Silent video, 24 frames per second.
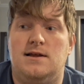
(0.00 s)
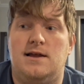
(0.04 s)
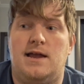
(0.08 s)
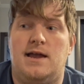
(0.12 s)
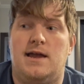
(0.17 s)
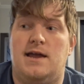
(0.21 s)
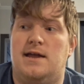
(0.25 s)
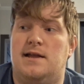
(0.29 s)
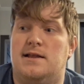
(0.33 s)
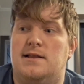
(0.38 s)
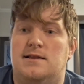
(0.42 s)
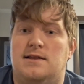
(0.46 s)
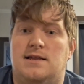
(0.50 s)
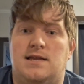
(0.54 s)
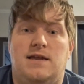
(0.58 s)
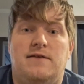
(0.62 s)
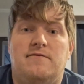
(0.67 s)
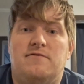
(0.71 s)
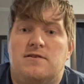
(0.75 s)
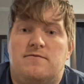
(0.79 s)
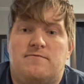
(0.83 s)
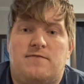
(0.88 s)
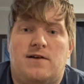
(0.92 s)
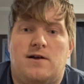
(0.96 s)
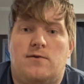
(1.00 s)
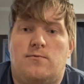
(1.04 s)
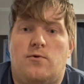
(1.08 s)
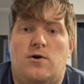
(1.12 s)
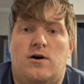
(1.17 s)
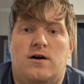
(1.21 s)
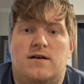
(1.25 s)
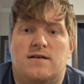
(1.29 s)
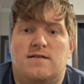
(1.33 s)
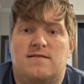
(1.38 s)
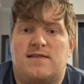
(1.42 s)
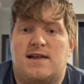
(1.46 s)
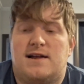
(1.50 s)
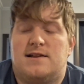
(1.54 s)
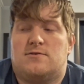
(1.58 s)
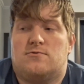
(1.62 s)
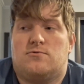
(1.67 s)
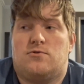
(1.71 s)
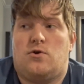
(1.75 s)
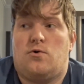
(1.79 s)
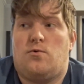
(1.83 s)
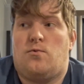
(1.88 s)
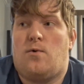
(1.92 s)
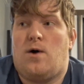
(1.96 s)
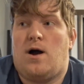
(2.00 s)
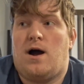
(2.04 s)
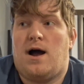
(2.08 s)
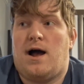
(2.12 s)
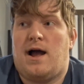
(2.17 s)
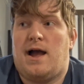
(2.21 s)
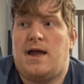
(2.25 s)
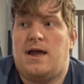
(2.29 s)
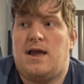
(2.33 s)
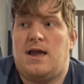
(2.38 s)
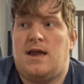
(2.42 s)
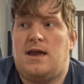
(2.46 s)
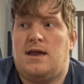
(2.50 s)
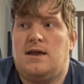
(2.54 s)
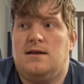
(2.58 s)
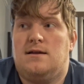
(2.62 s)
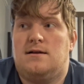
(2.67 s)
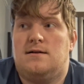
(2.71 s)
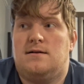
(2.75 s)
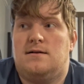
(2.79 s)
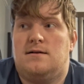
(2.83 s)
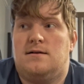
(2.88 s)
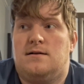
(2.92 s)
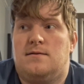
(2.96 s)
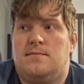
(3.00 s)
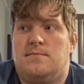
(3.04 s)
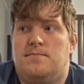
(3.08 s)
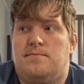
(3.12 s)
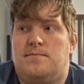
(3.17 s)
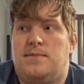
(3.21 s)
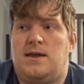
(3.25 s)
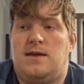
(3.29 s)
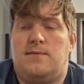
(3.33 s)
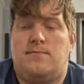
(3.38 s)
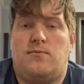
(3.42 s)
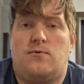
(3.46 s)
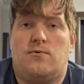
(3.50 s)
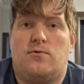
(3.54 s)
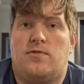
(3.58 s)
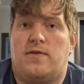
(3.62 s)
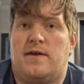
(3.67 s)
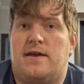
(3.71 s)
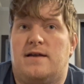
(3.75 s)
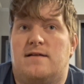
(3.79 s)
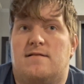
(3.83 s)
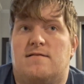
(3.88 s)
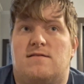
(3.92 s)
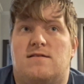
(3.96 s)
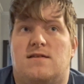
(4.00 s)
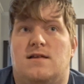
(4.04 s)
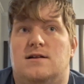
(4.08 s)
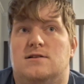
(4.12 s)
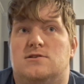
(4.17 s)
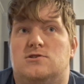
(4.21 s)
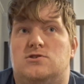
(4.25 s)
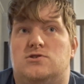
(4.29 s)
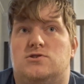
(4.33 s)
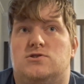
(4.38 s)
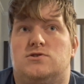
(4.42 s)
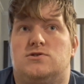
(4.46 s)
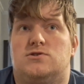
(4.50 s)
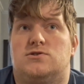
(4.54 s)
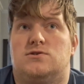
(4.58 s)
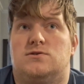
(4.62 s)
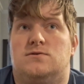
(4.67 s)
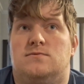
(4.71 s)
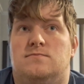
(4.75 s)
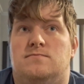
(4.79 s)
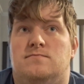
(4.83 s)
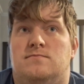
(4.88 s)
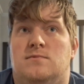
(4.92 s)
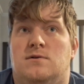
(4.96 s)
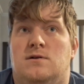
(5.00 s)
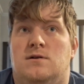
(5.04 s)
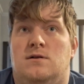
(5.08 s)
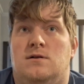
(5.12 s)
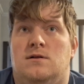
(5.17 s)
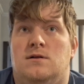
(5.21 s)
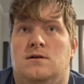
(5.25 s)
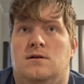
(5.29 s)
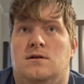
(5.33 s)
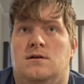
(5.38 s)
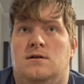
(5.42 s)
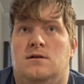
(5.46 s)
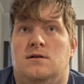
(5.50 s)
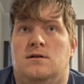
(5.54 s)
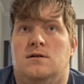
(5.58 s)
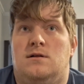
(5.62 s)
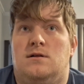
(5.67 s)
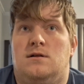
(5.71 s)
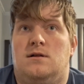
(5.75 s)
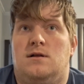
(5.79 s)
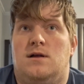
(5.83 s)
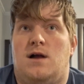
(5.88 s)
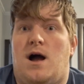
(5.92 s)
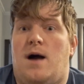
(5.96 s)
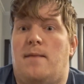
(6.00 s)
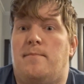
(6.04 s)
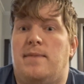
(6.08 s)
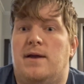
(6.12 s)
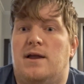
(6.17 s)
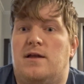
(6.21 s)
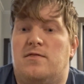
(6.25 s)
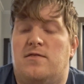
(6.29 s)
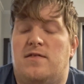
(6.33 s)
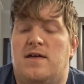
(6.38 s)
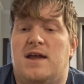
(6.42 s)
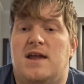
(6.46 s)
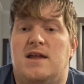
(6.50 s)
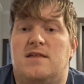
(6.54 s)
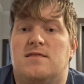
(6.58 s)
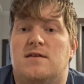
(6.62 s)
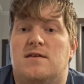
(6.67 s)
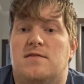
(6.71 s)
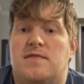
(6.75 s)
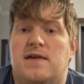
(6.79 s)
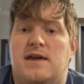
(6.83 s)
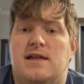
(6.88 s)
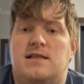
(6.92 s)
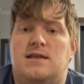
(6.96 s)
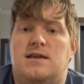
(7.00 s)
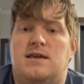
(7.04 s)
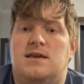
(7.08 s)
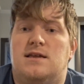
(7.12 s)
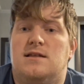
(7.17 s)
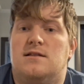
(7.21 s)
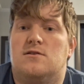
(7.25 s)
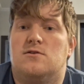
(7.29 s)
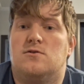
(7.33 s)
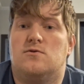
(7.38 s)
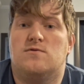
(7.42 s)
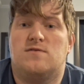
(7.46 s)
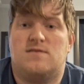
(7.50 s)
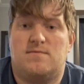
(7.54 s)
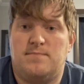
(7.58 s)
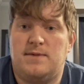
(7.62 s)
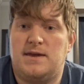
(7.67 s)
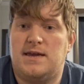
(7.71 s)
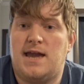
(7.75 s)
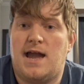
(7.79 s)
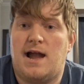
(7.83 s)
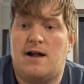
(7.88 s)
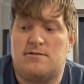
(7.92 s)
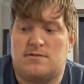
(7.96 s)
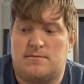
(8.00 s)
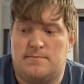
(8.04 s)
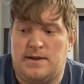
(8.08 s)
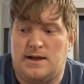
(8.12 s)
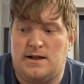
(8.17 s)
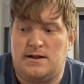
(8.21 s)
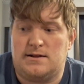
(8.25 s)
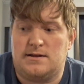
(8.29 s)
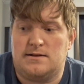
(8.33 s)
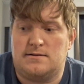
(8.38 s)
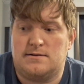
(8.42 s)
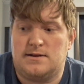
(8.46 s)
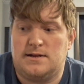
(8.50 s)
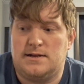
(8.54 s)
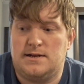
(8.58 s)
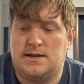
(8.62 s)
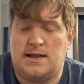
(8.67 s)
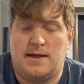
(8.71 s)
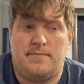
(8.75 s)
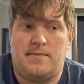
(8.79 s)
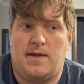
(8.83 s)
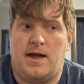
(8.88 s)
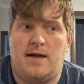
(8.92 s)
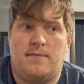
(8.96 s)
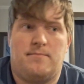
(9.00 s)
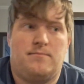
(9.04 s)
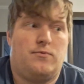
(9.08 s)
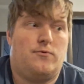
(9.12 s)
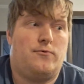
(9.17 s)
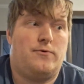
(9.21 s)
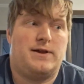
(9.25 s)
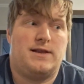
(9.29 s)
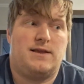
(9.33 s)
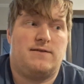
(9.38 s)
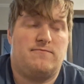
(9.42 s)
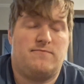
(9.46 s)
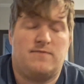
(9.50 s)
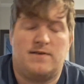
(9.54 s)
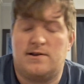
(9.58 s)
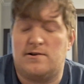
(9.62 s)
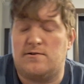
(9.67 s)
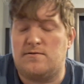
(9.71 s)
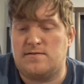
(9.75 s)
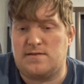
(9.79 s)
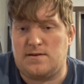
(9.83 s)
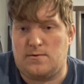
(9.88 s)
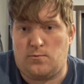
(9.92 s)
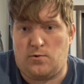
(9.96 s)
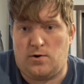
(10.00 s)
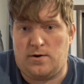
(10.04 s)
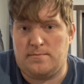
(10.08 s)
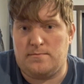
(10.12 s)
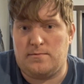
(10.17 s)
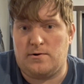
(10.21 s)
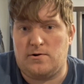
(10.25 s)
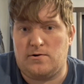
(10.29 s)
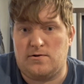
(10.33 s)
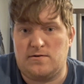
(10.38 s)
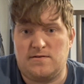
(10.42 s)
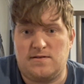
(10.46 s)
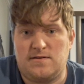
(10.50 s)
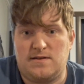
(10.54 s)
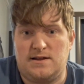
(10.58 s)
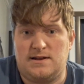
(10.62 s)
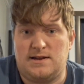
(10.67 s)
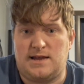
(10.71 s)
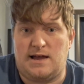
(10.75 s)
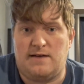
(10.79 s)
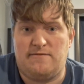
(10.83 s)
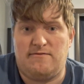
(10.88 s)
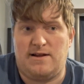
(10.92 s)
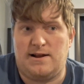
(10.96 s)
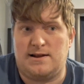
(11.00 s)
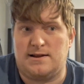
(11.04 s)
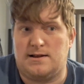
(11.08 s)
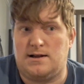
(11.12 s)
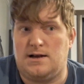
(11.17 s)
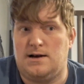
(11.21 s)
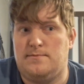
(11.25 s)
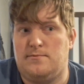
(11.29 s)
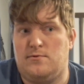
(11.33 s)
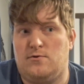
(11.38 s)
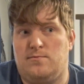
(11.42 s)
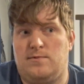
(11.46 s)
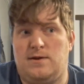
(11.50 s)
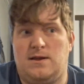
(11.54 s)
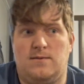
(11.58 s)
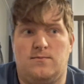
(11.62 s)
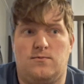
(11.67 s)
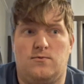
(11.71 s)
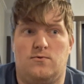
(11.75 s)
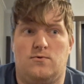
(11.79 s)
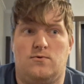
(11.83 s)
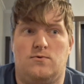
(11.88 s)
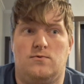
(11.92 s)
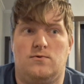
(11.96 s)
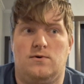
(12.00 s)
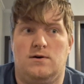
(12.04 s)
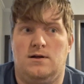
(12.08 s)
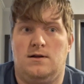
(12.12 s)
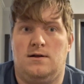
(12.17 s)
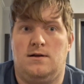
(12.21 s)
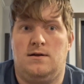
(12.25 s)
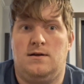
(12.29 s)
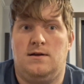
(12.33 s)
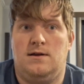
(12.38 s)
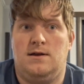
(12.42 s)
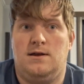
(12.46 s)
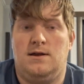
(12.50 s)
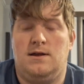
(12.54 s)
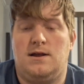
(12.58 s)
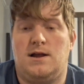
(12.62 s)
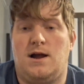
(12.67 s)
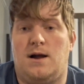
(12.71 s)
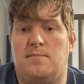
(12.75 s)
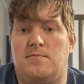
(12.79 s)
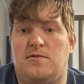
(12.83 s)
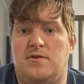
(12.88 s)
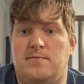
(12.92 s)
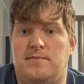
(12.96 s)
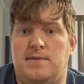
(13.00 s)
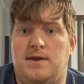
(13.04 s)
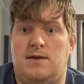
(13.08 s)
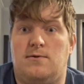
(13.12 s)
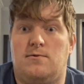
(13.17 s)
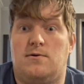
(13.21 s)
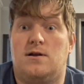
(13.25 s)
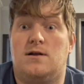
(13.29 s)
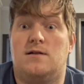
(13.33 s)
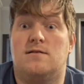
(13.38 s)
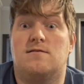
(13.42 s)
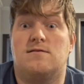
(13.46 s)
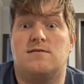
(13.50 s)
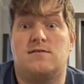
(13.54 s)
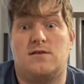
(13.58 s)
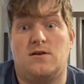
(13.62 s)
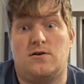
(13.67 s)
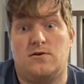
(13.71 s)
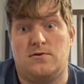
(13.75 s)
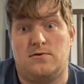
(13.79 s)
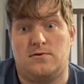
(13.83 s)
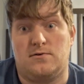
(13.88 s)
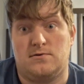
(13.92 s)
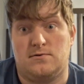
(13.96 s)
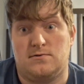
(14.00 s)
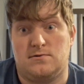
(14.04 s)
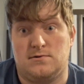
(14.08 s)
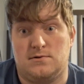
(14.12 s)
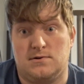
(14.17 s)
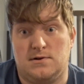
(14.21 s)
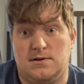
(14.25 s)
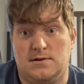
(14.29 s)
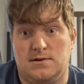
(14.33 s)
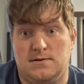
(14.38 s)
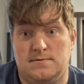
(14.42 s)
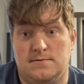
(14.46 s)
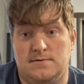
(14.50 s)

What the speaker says: And even if I was, I don't know why people think it's such a big thing that they need to speak out about it. And I'm not pointing fingers at one person. I've had a couple people come to me concerned